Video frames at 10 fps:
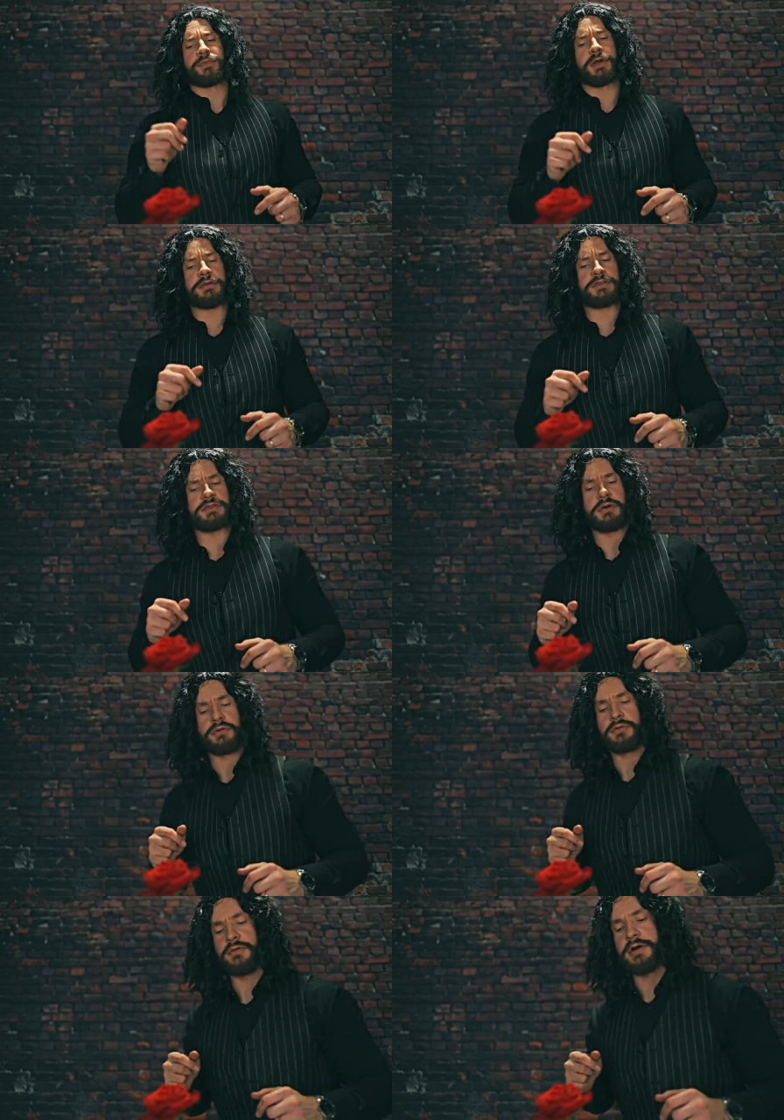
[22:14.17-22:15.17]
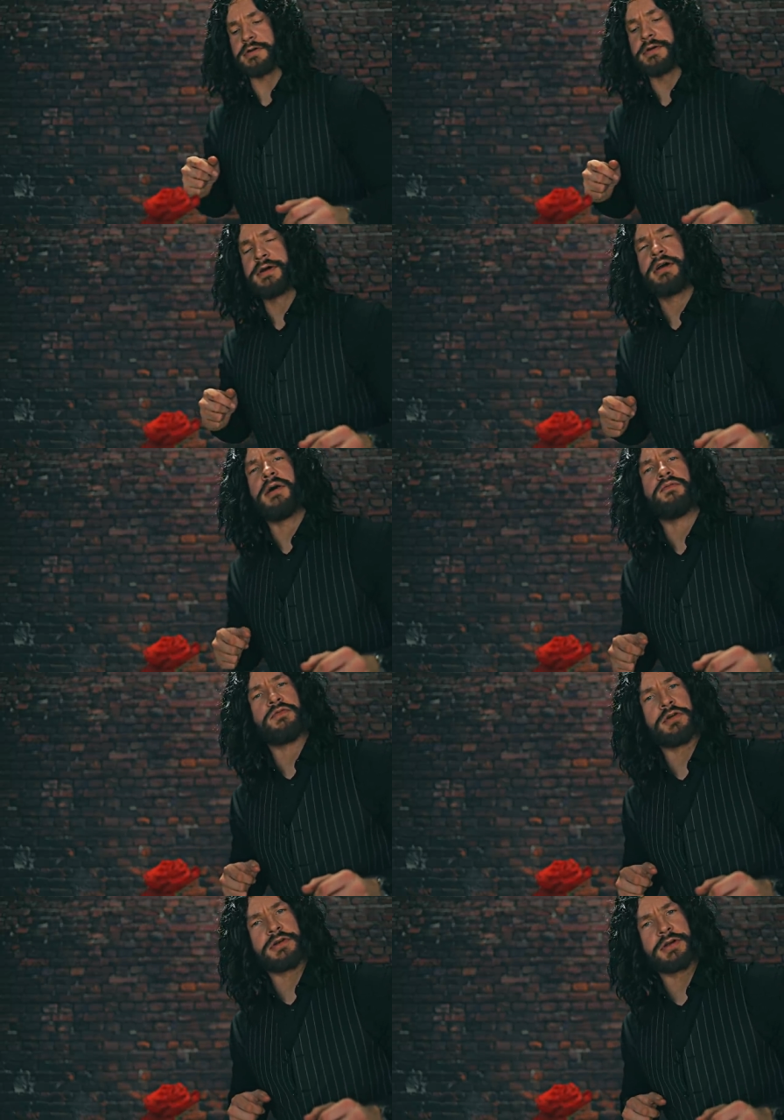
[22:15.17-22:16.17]
that's so great. I'm
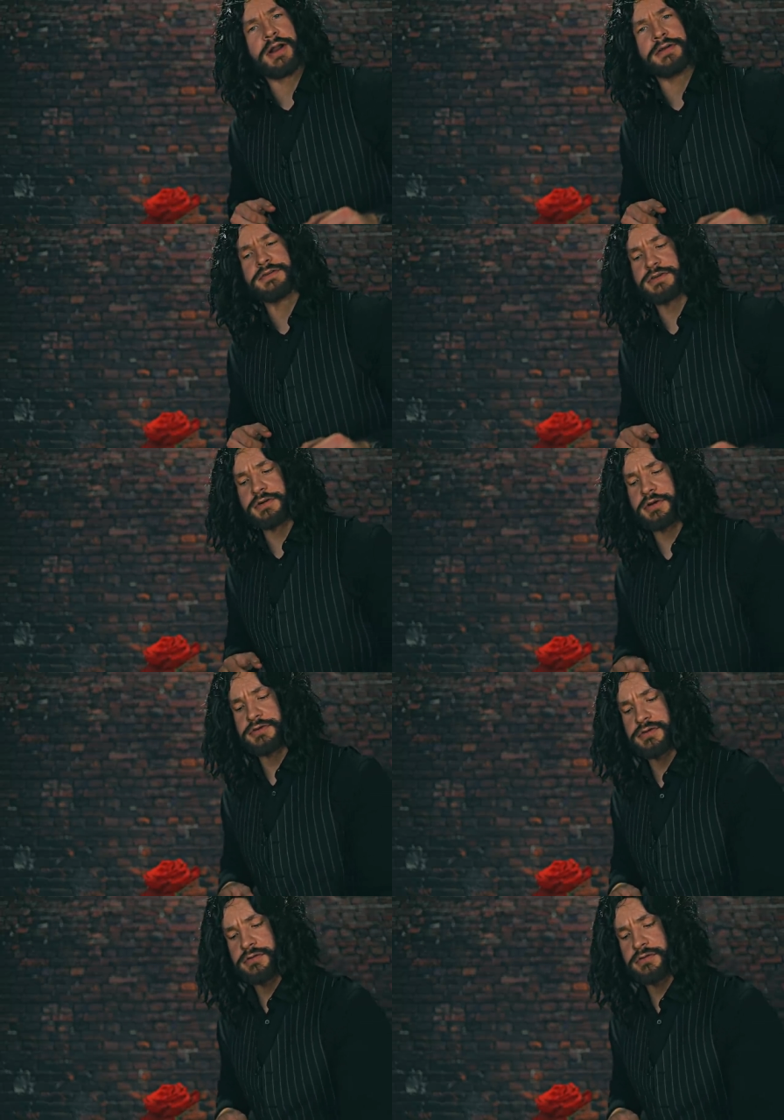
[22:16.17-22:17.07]
really glad to see that